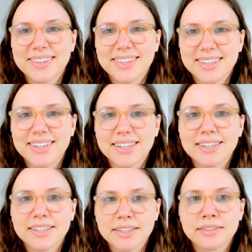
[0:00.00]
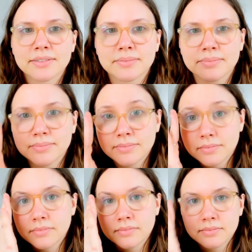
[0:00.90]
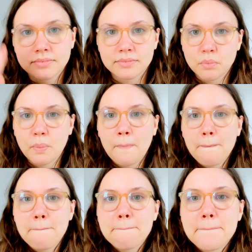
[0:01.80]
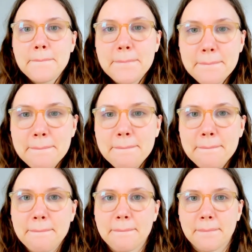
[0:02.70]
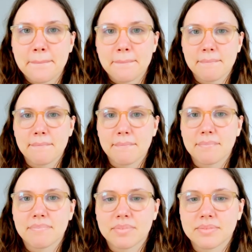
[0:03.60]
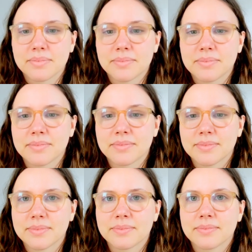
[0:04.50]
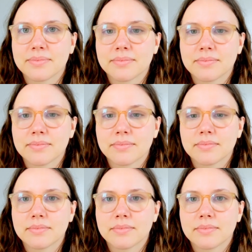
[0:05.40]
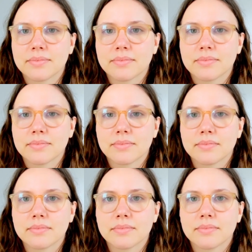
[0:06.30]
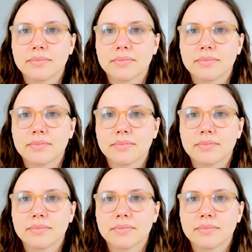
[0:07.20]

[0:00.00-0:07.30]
This person isn't speaking.